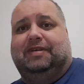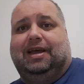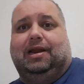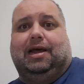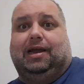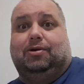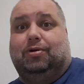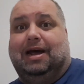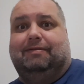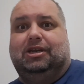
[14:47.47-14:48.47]
say like,
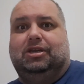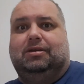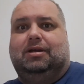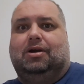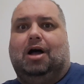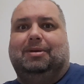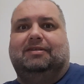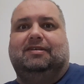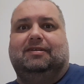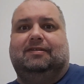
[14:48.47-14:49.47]
whoever
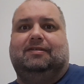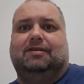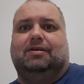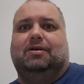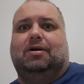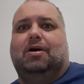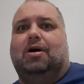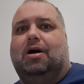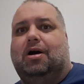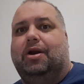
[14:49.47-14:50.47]
comments is
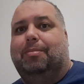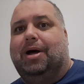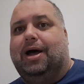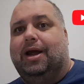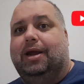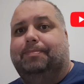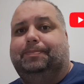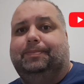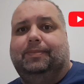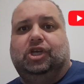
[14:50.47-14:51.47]
on my
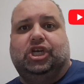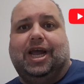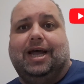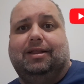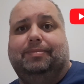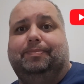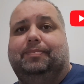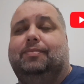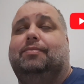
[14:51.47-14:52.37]
chat,